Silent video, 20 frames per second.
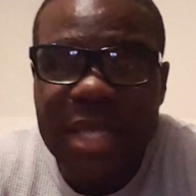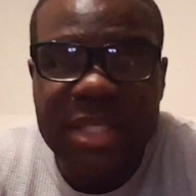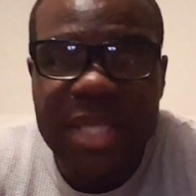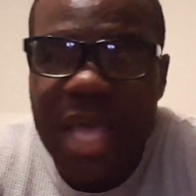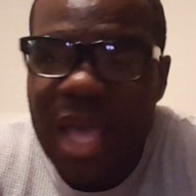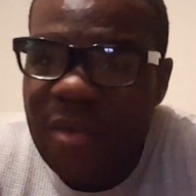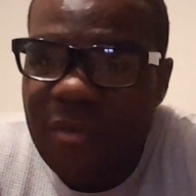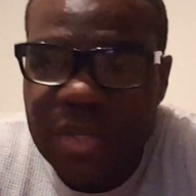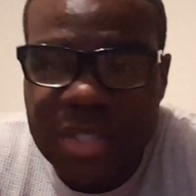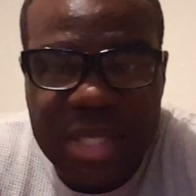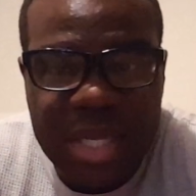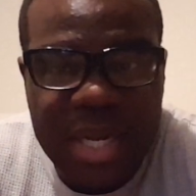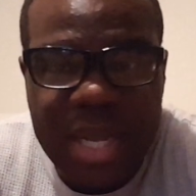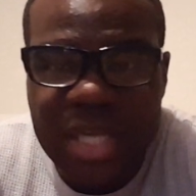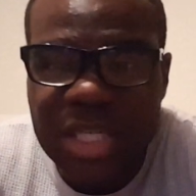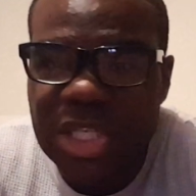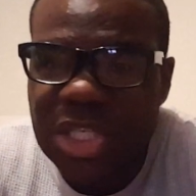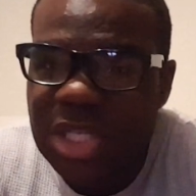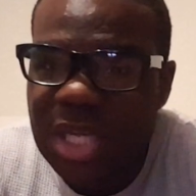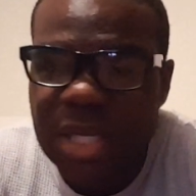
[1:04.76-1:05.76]
has ever said
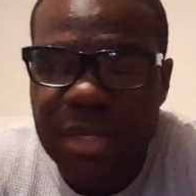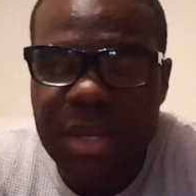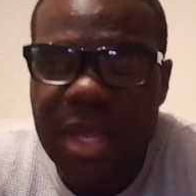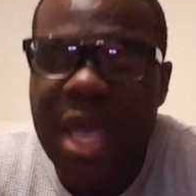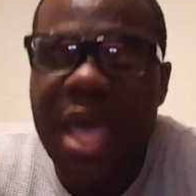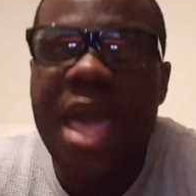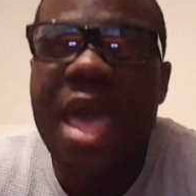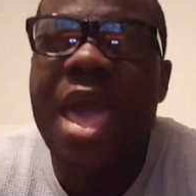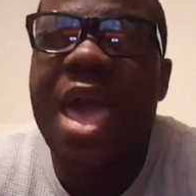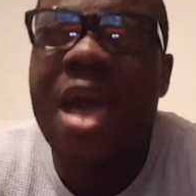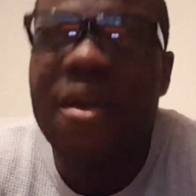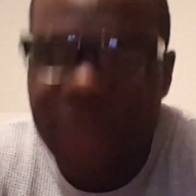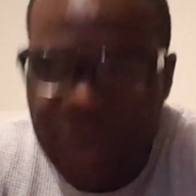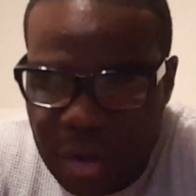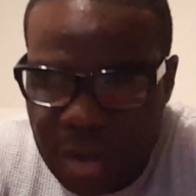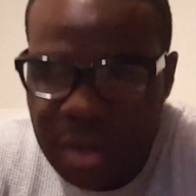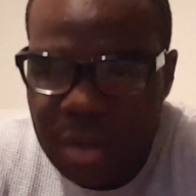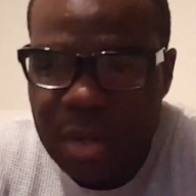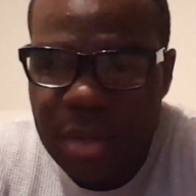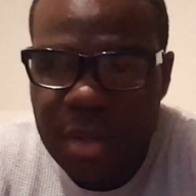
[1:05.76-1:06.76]
that shit,
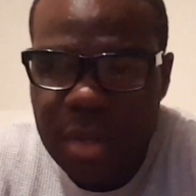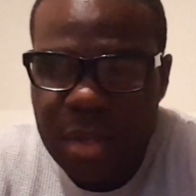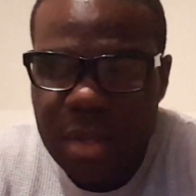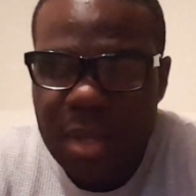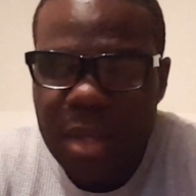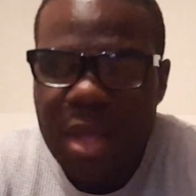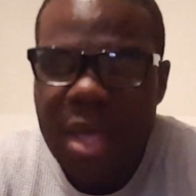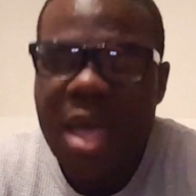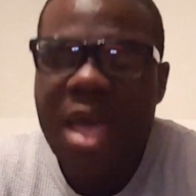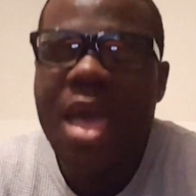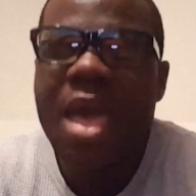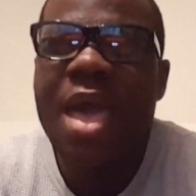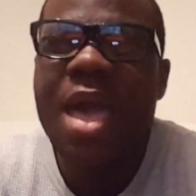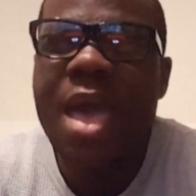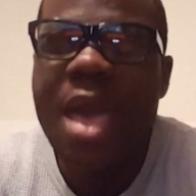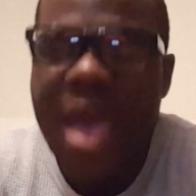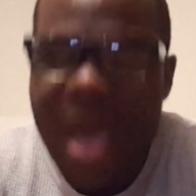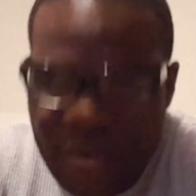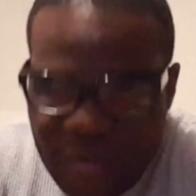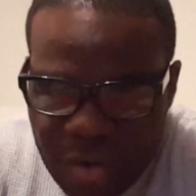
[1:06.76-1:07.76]
ever.
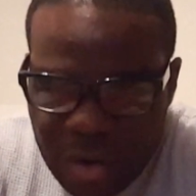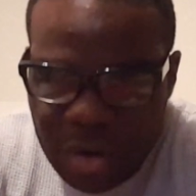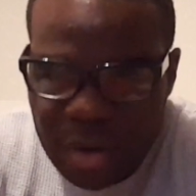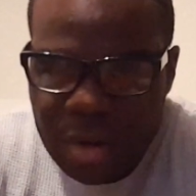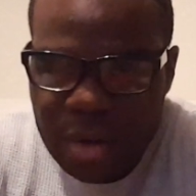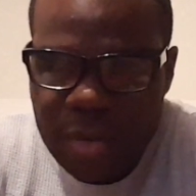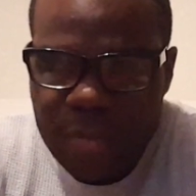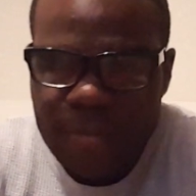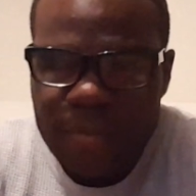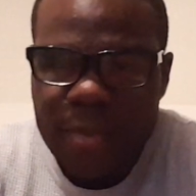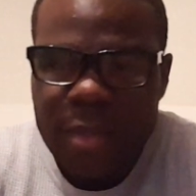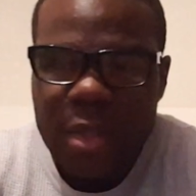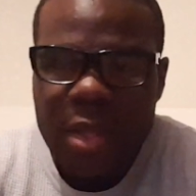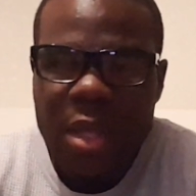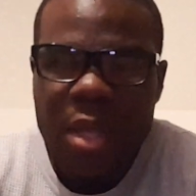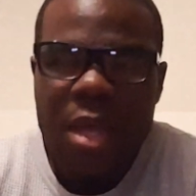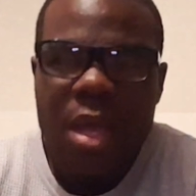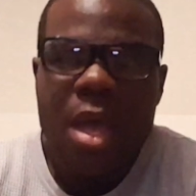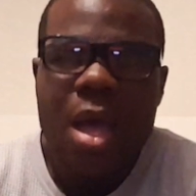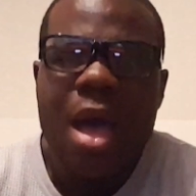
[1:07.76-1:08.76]
Ever.
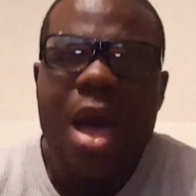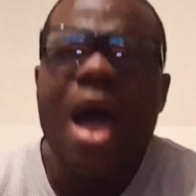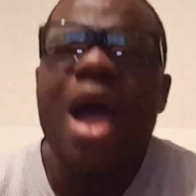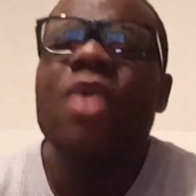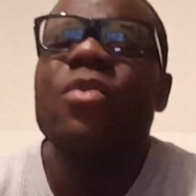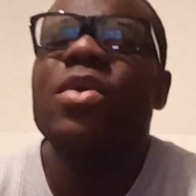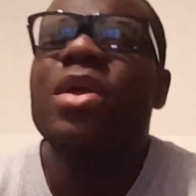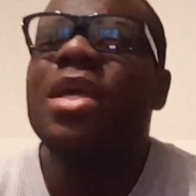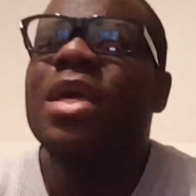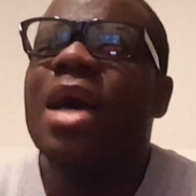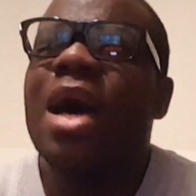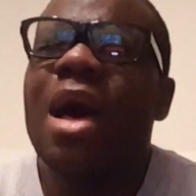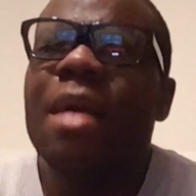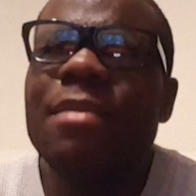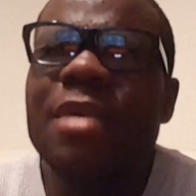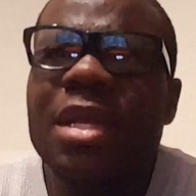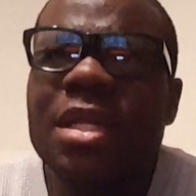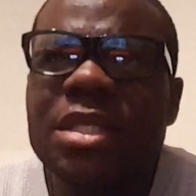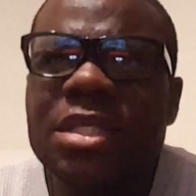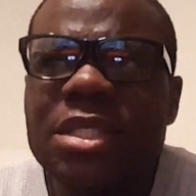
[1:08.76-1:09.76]
I read
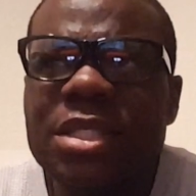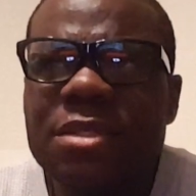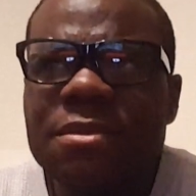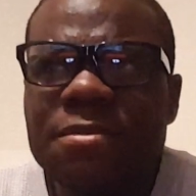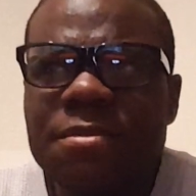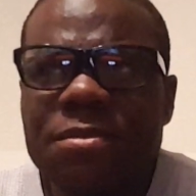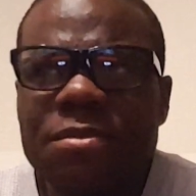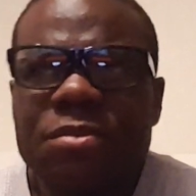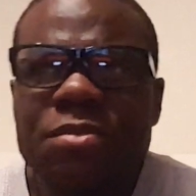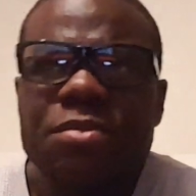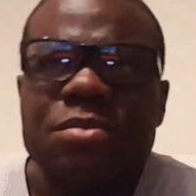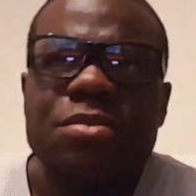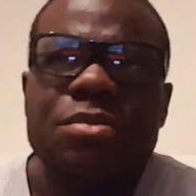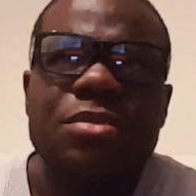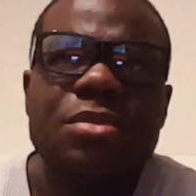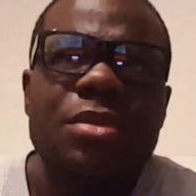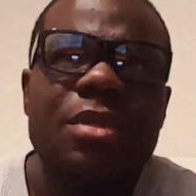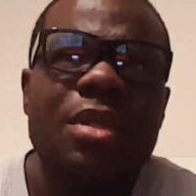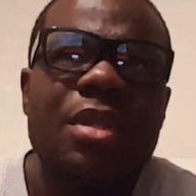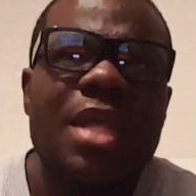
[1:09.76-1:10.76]
comments.
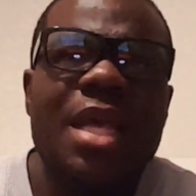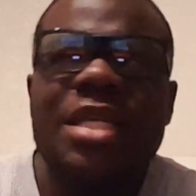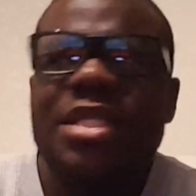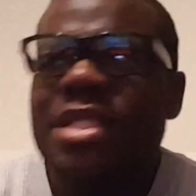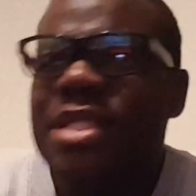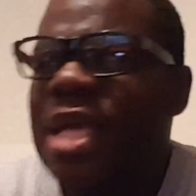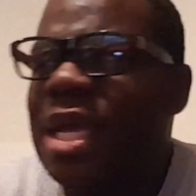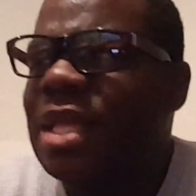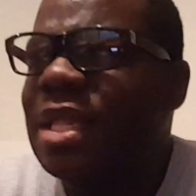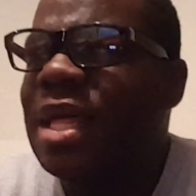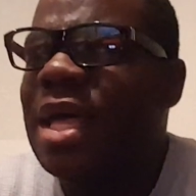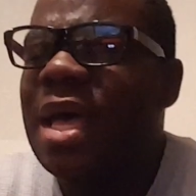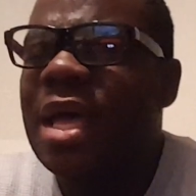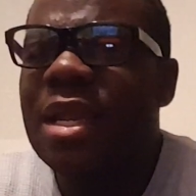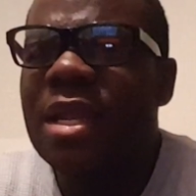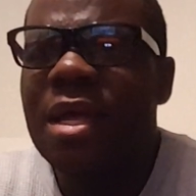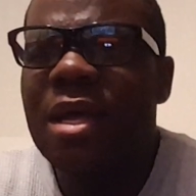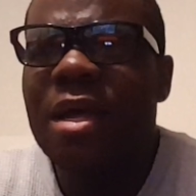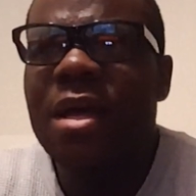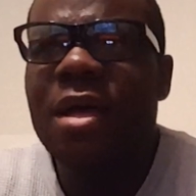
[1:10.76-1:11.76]
They say that